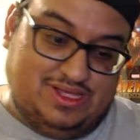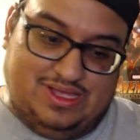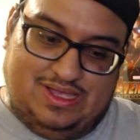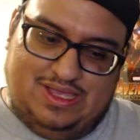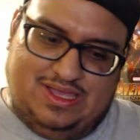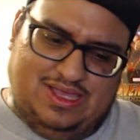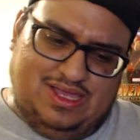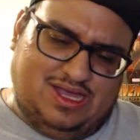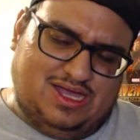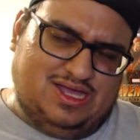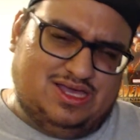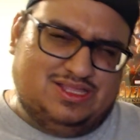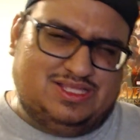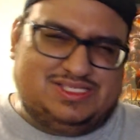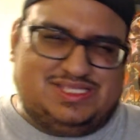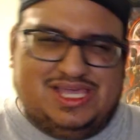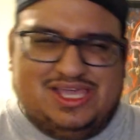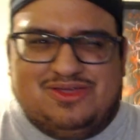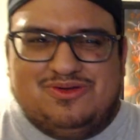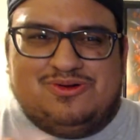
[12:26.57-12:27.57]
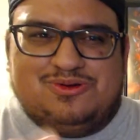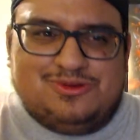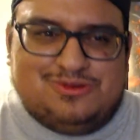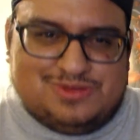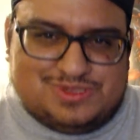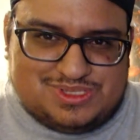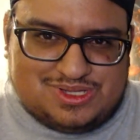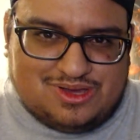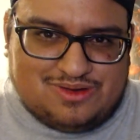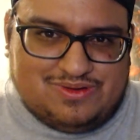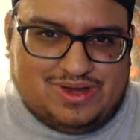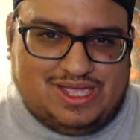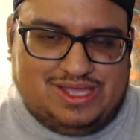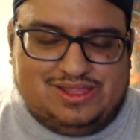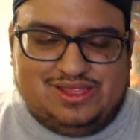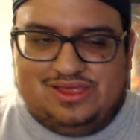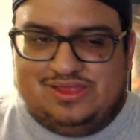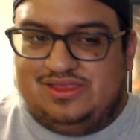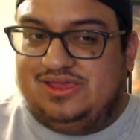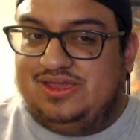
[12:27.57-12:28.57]
The second one was alright.
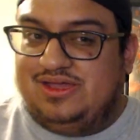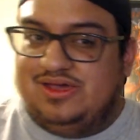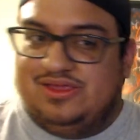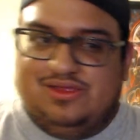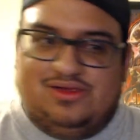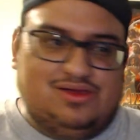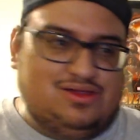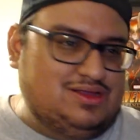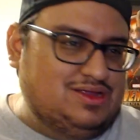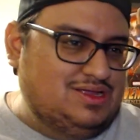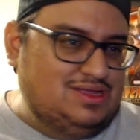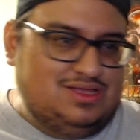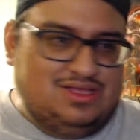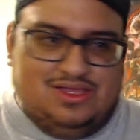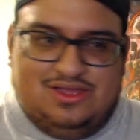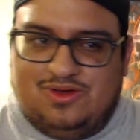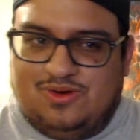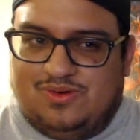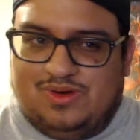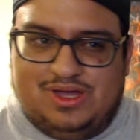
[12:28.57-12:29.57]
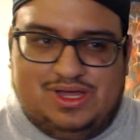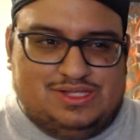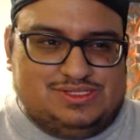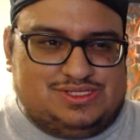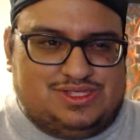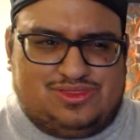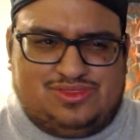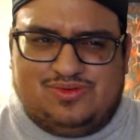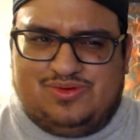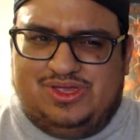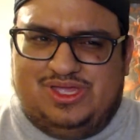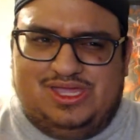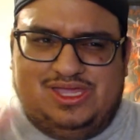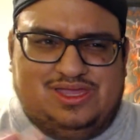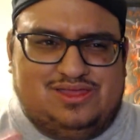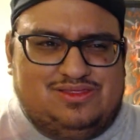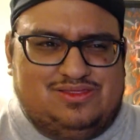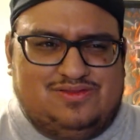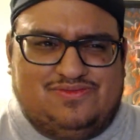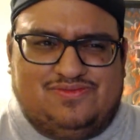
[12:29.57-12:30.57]
The other ones, the 3
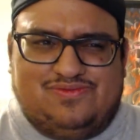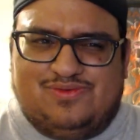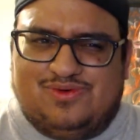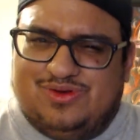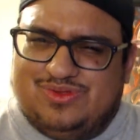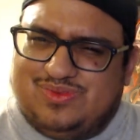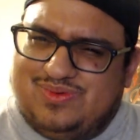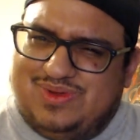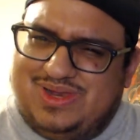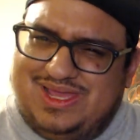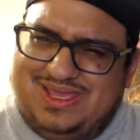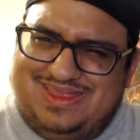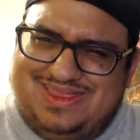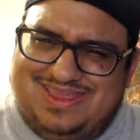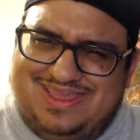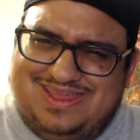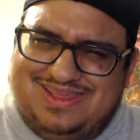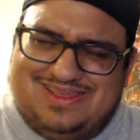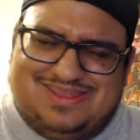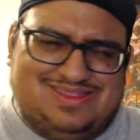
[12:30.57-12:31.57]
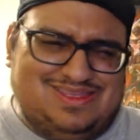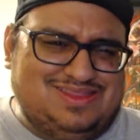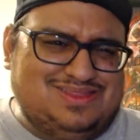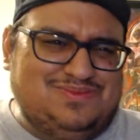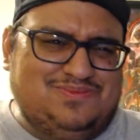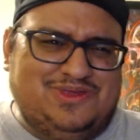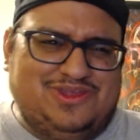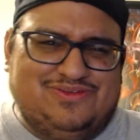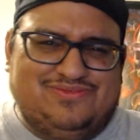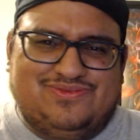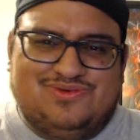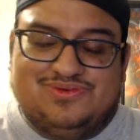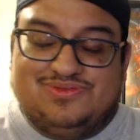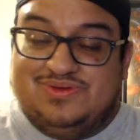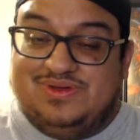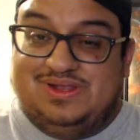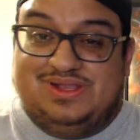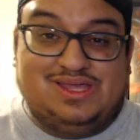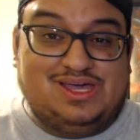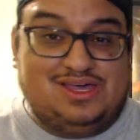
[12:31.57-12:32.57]
and the fourth one, I think they made a fourth
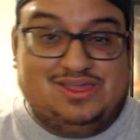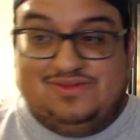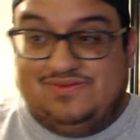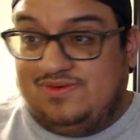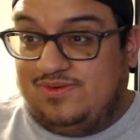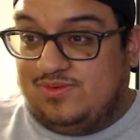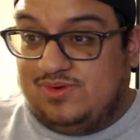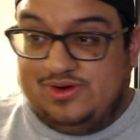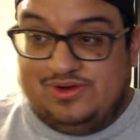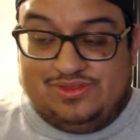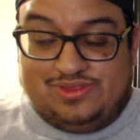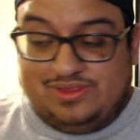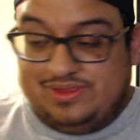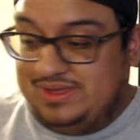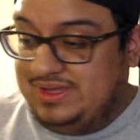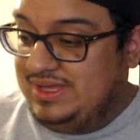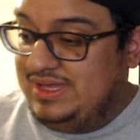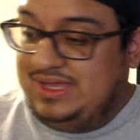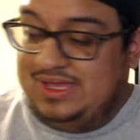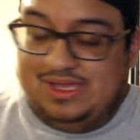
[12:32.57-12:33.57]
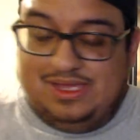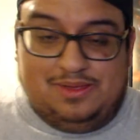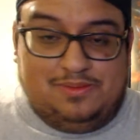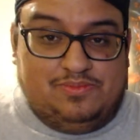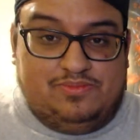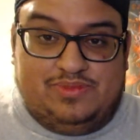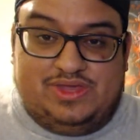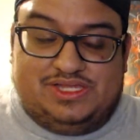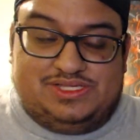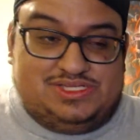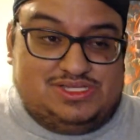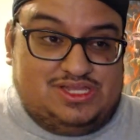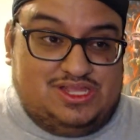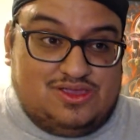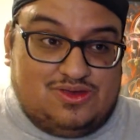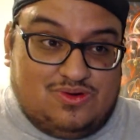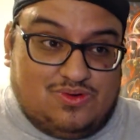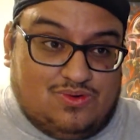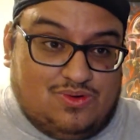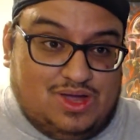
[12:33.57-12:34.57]
one, not even worth mentioning
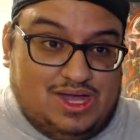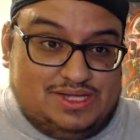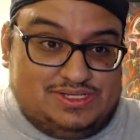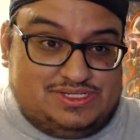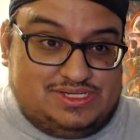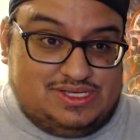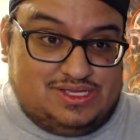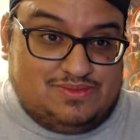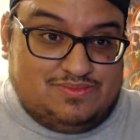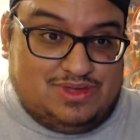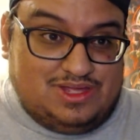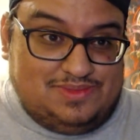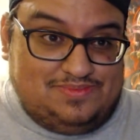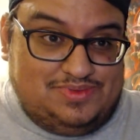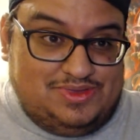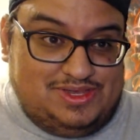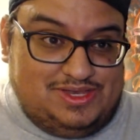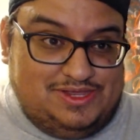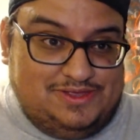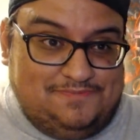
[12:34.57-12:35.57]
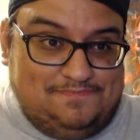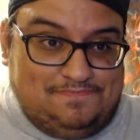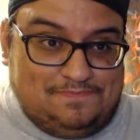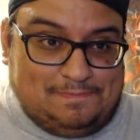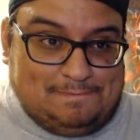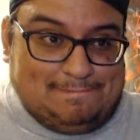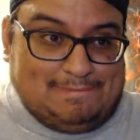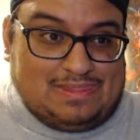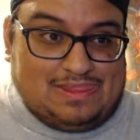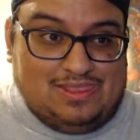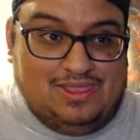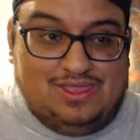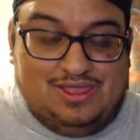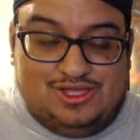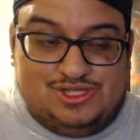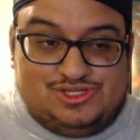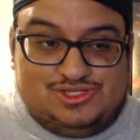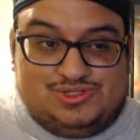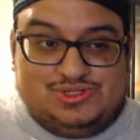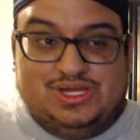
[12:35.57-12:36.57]
or watching, in my opinion.
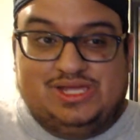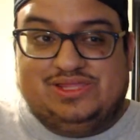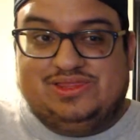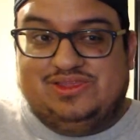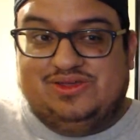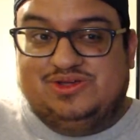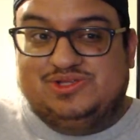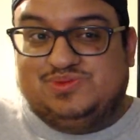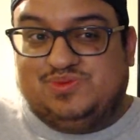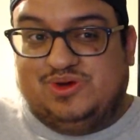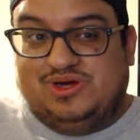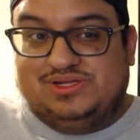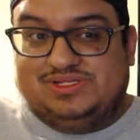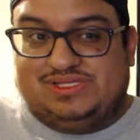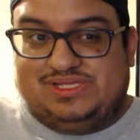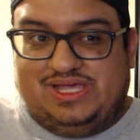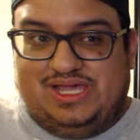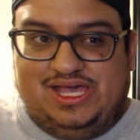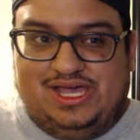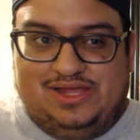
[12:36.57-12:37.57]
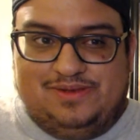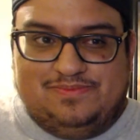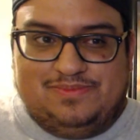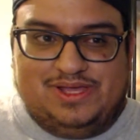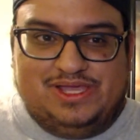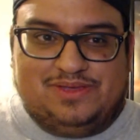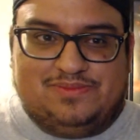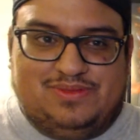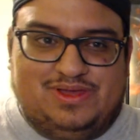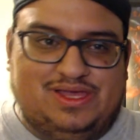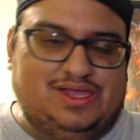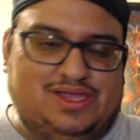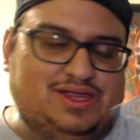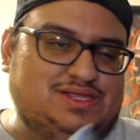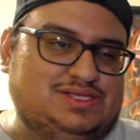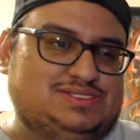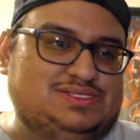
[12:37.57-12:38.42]
Shrek, though, is where it's at. Mike Myers,